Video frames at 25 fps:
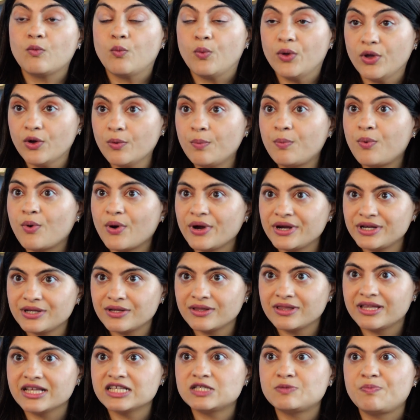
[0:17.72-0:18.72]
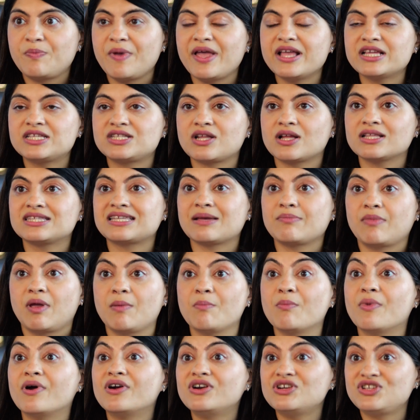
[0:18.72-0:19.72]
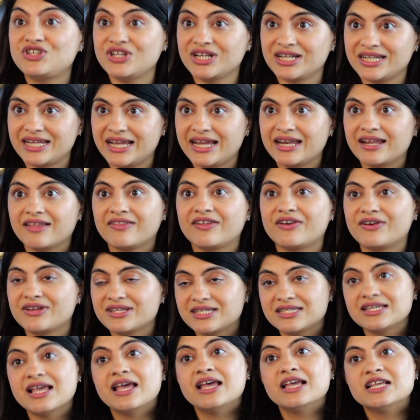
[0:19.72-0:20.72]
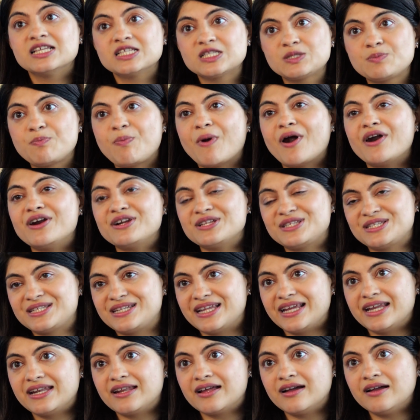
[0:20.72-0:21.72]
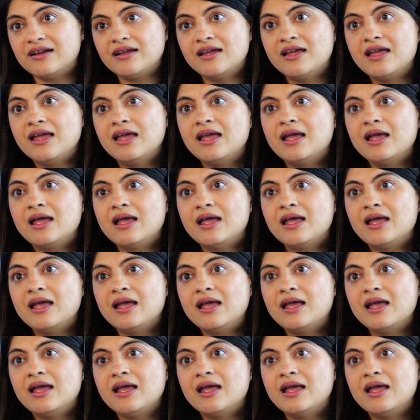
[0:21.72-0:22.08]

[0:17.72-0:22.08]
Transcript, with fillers: viewpoint on this, based on some emerging data, there is sparse data,